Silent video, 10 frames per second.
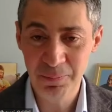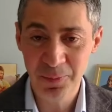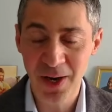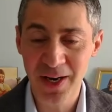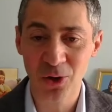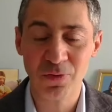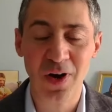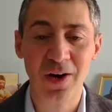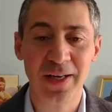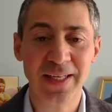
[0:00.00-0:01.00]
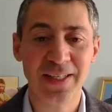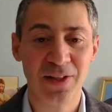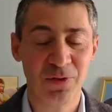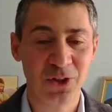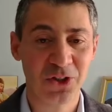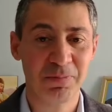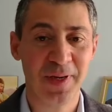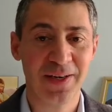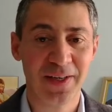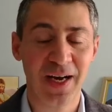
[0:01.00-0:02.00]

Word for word: prayer of Our Lady, the Virgin Mary.